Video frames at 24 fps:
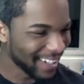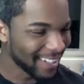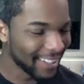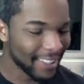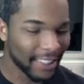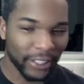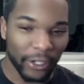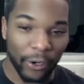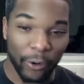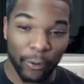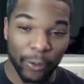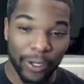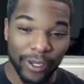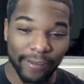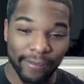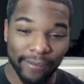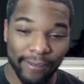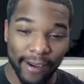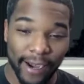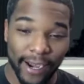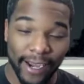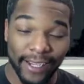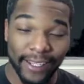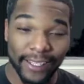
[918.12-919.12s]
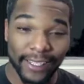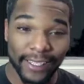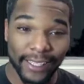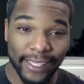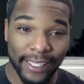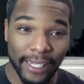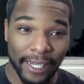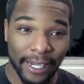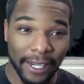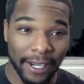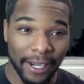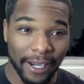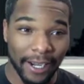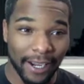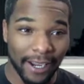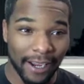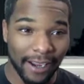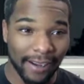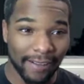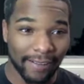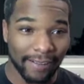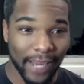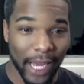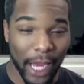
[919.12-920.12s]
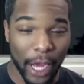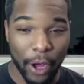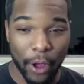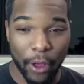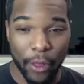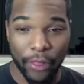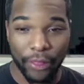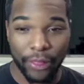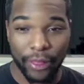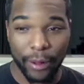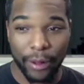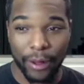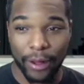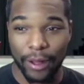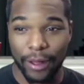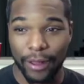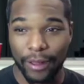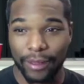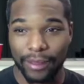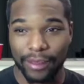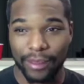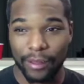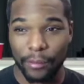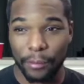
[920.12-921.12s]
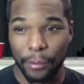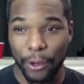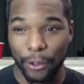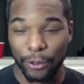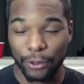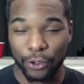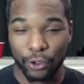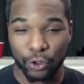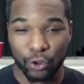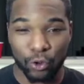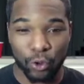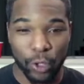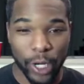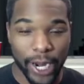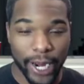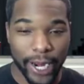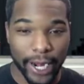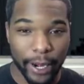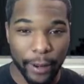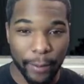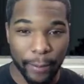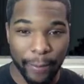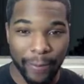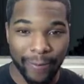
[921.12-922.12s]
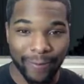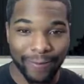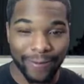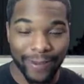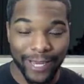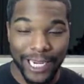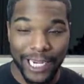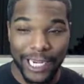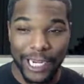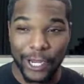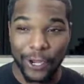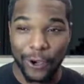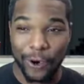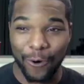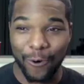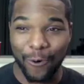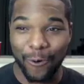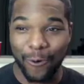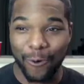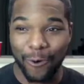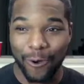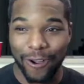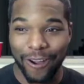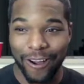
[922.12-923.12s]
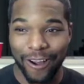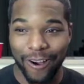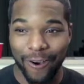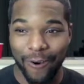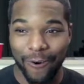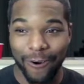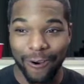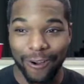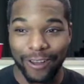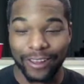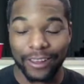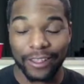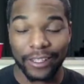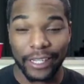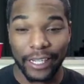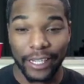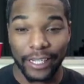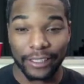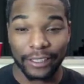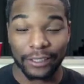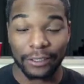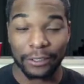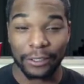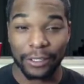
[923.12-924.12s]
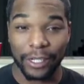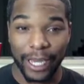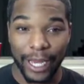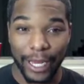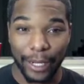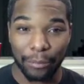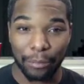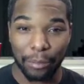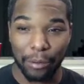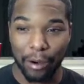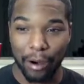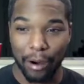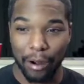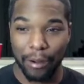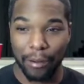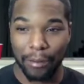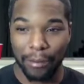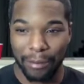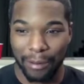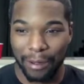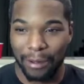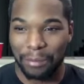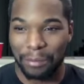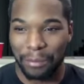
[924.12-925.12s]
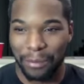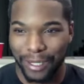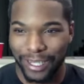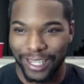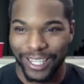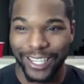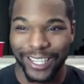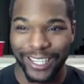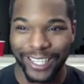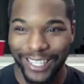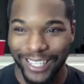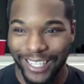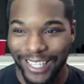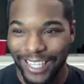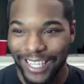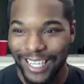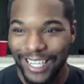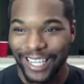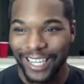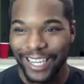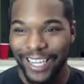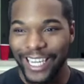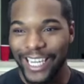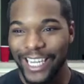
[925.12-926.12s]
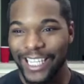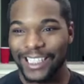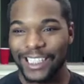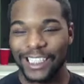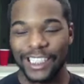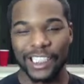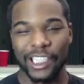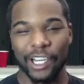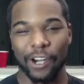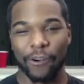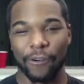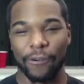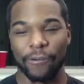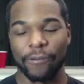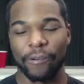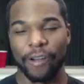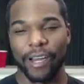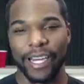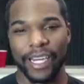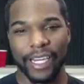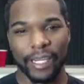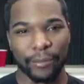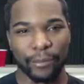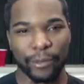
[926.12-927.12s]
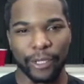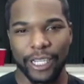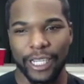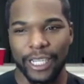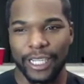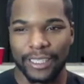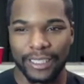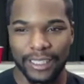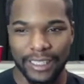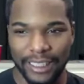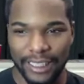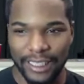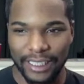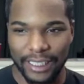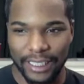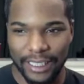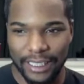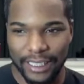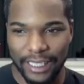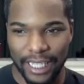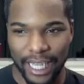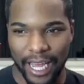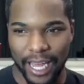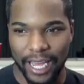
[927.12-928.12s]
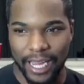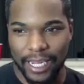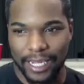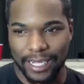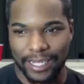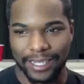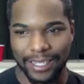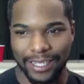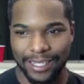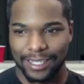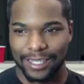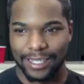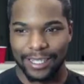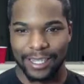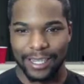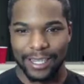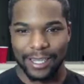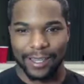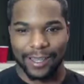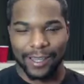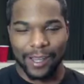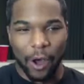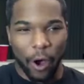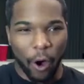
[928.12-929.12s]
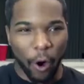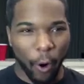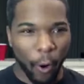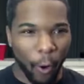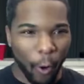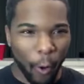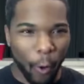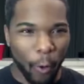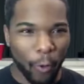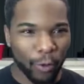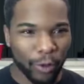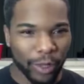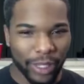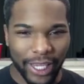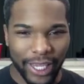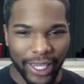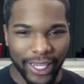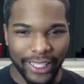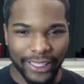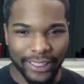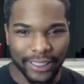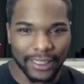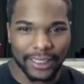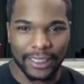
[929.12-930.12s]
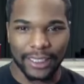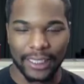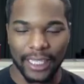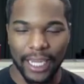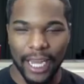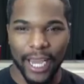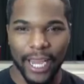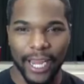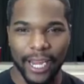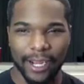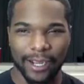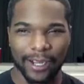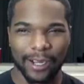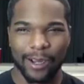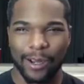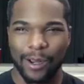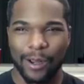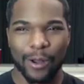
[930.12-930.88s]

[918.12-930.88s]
So we finally found the most random video on the internet, probably. It's so funny because it's just like, the whole thing is just like,